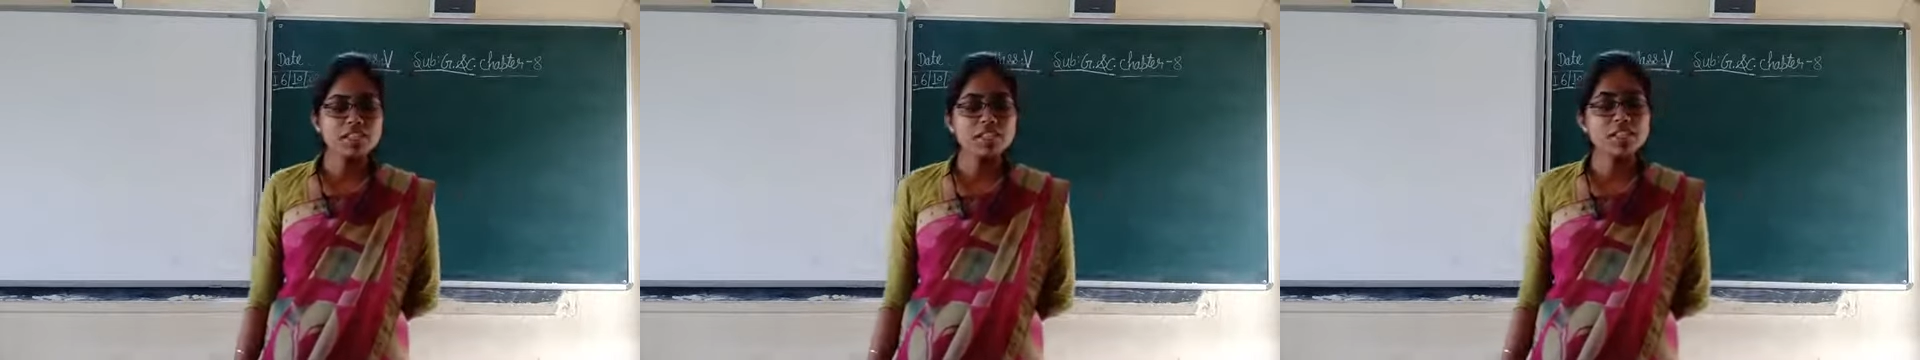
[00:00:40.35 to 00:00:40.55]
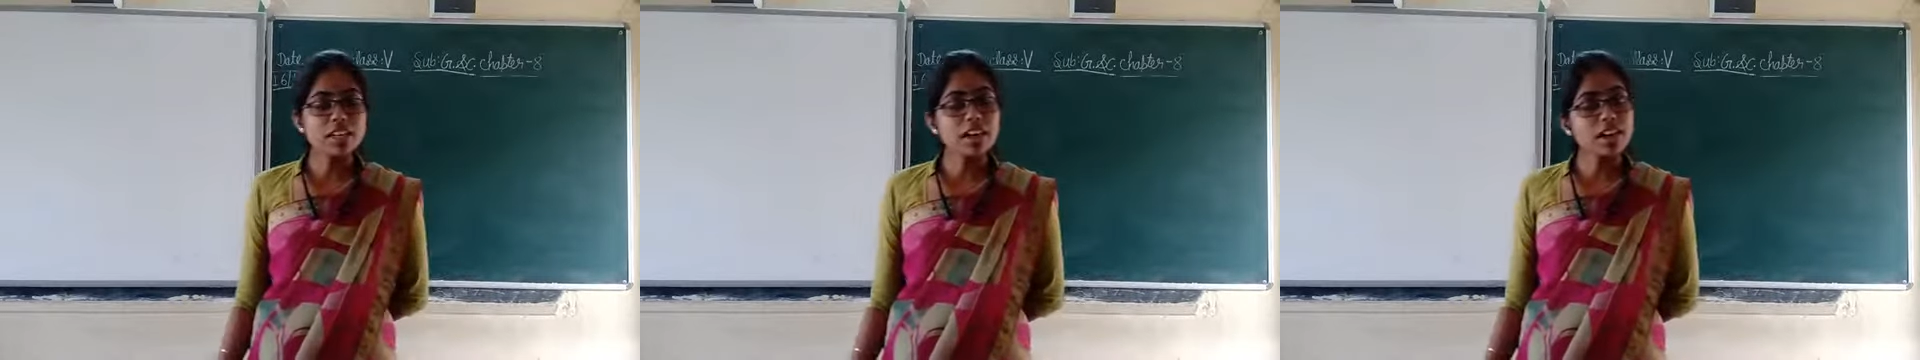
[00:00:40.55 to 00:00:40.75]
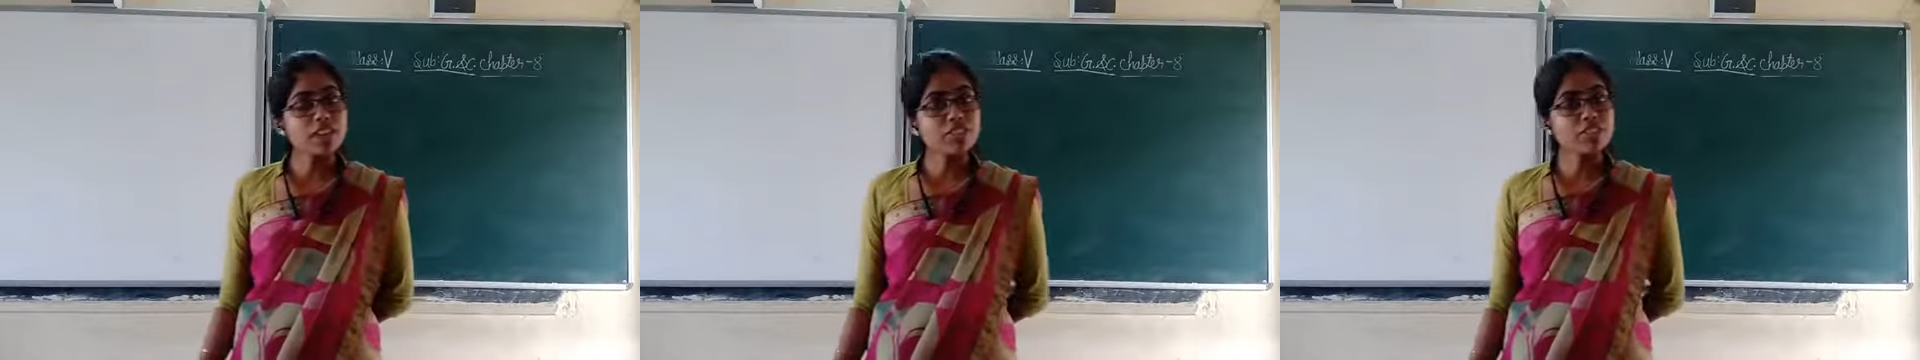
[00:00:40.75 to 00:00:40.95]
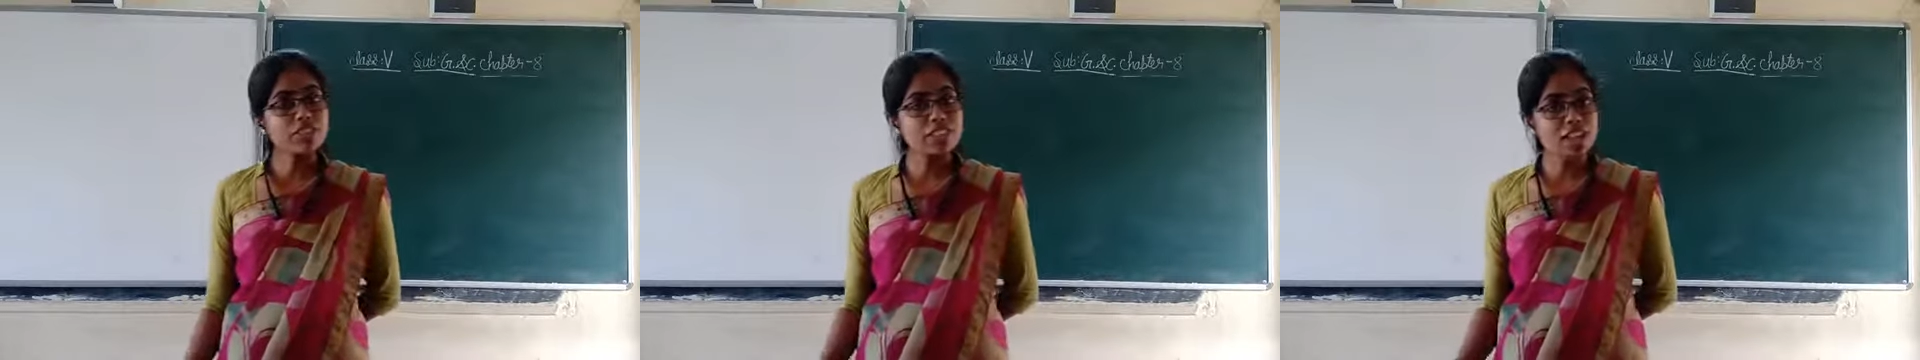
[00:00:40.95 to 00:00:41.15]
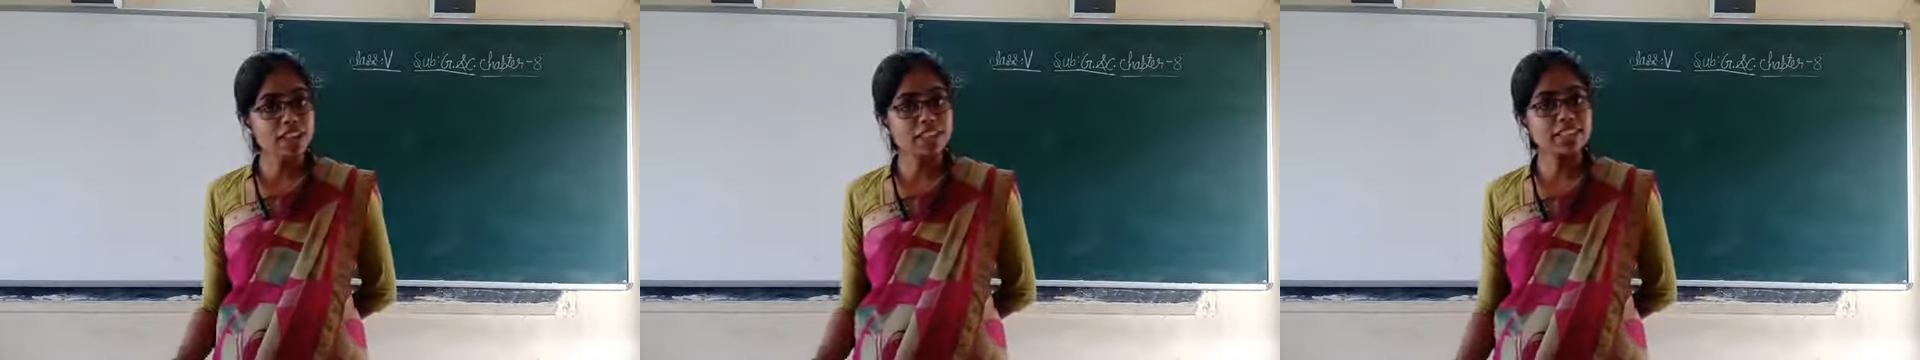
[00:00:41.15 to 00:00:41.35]
which are
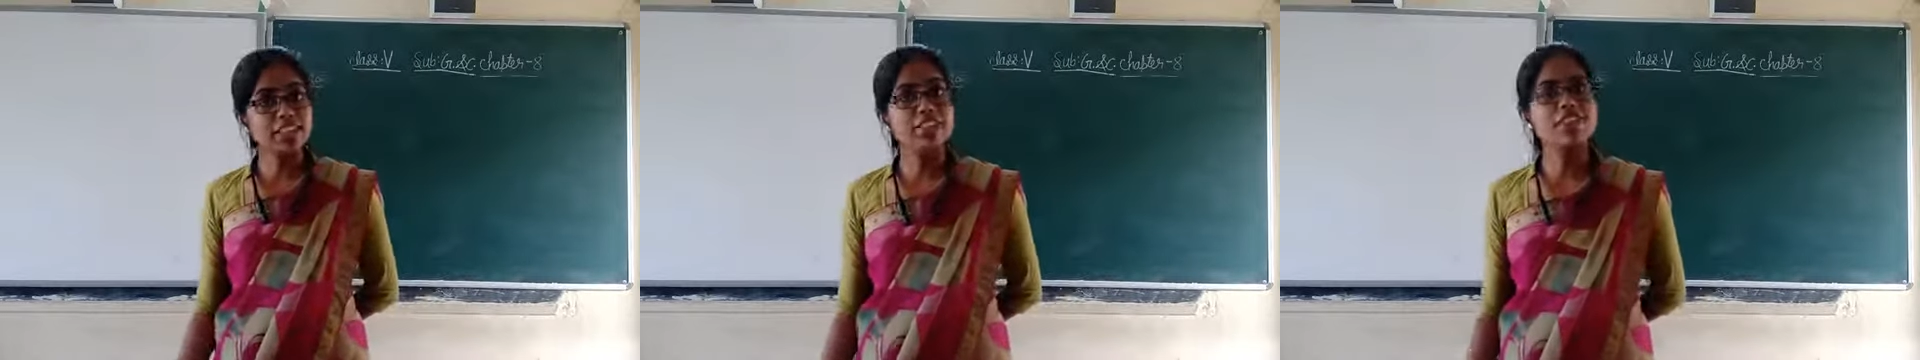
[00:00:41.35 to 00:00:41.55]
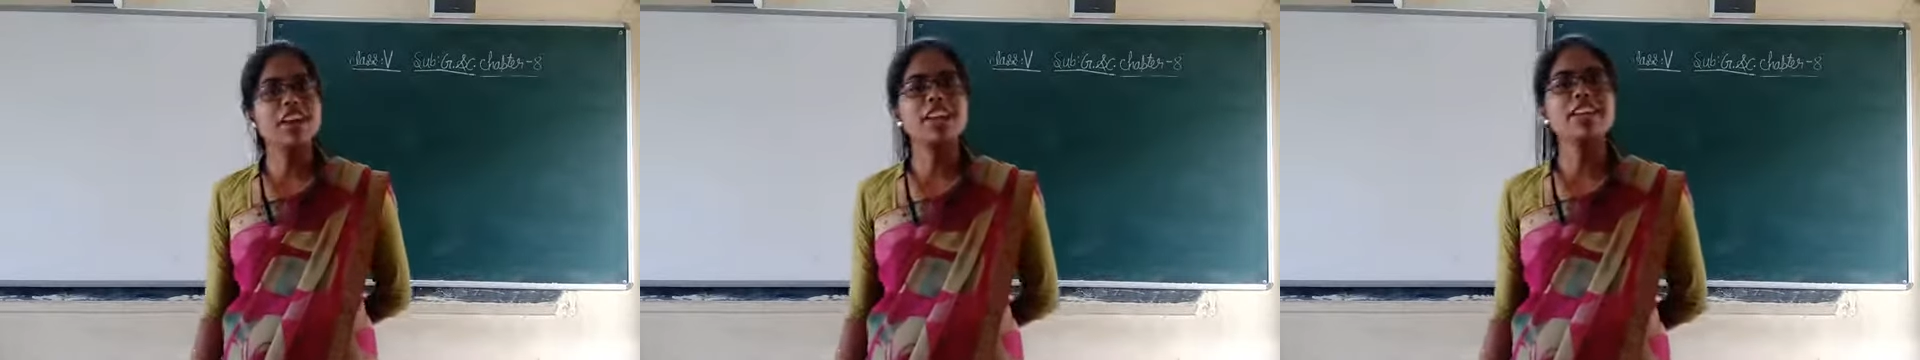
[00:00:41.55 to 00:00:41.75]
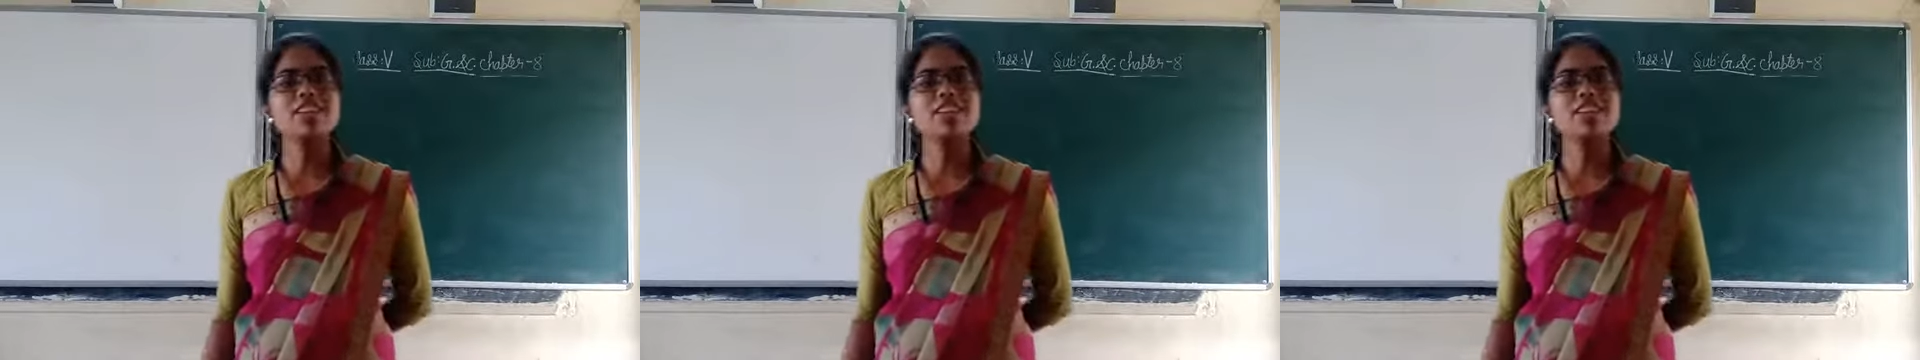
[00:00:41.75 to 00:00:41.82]
given